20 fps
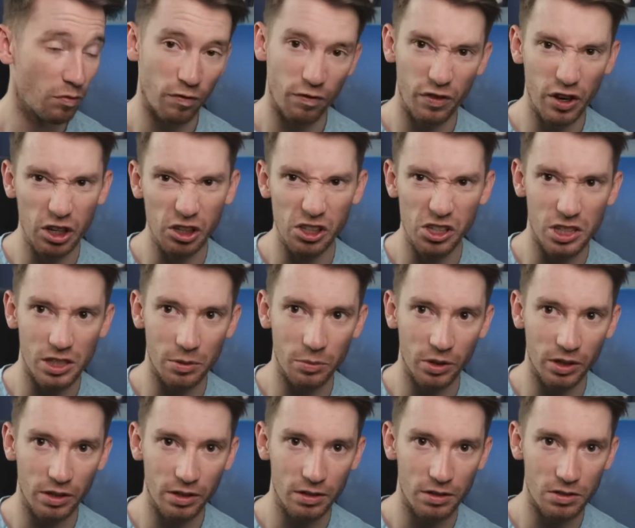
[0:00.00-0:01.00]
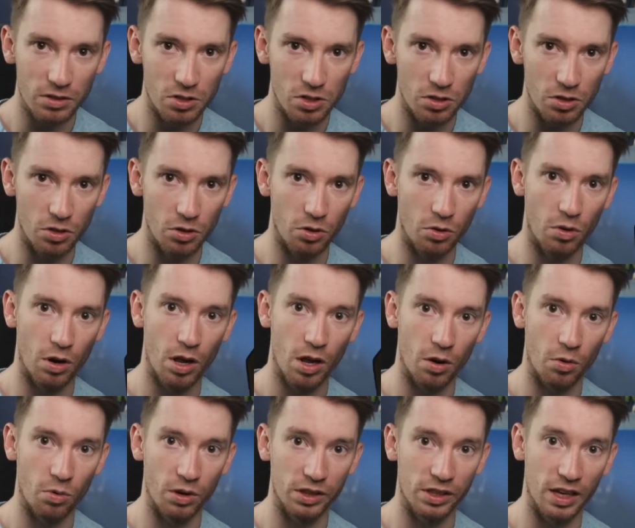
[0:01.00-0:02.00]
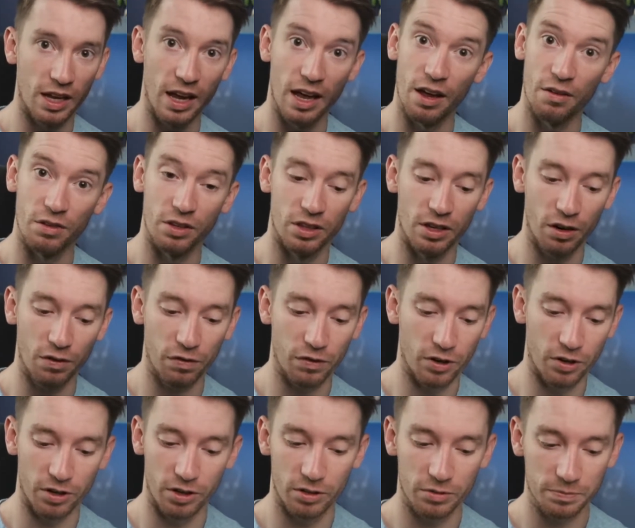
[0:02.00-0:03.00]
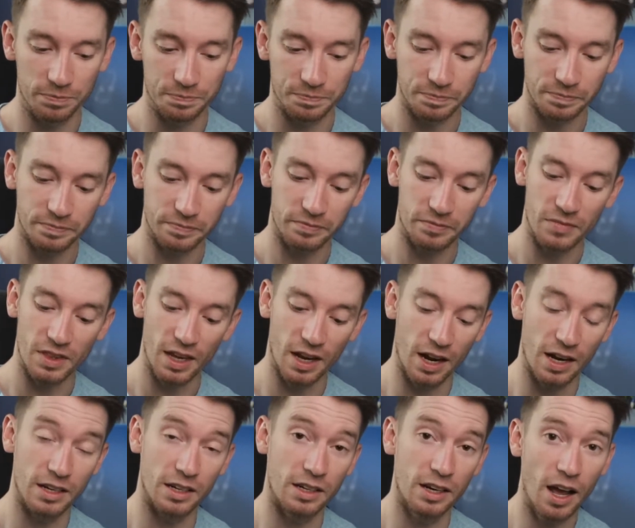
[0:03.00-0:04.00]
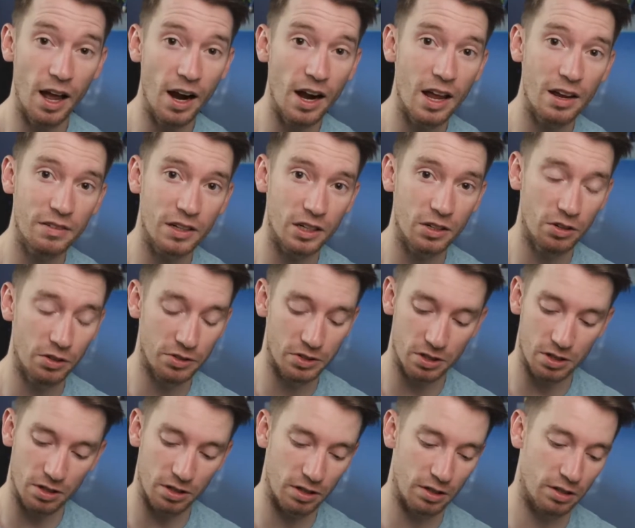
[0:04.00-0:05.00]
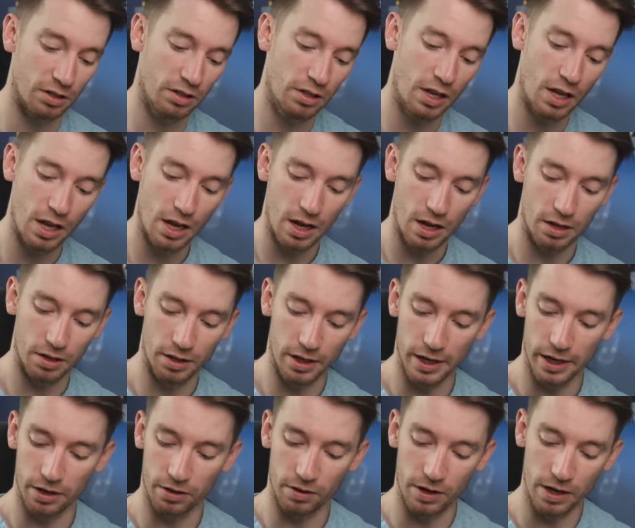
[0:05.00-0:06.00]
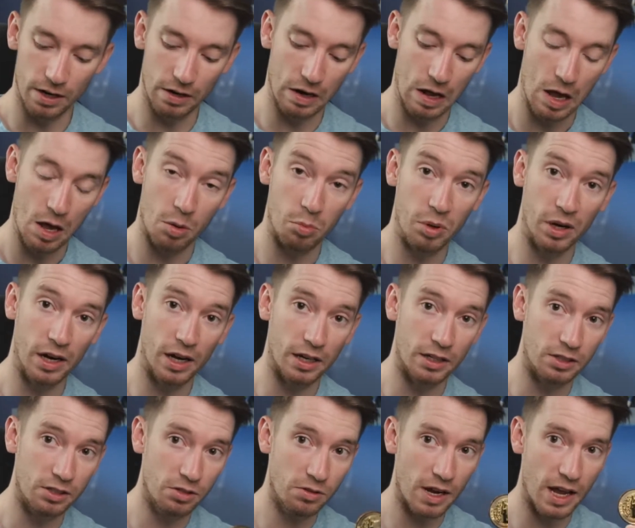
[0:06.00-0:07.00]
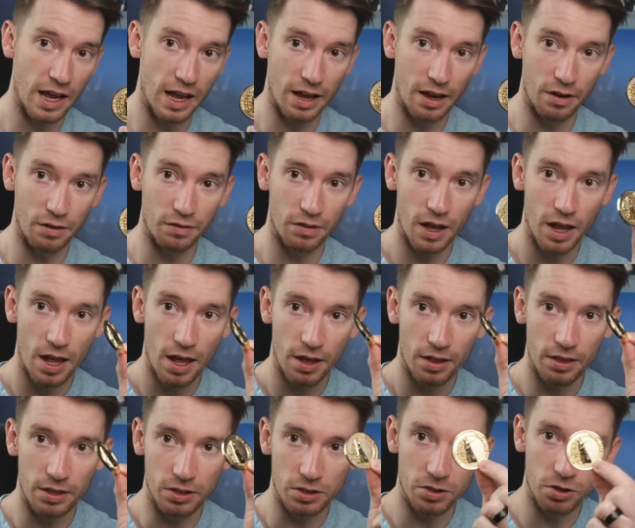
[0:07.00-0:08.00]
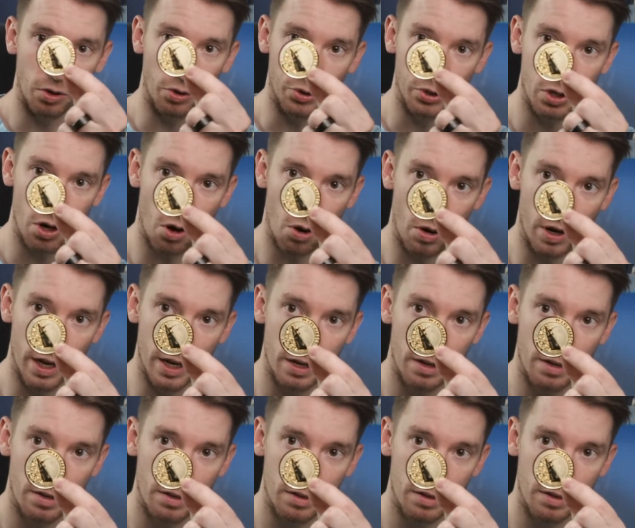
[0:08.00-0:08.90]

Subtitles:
fairly similar to what they have in their photo. I did not have a gold skull lying around, but I do have this gold coin,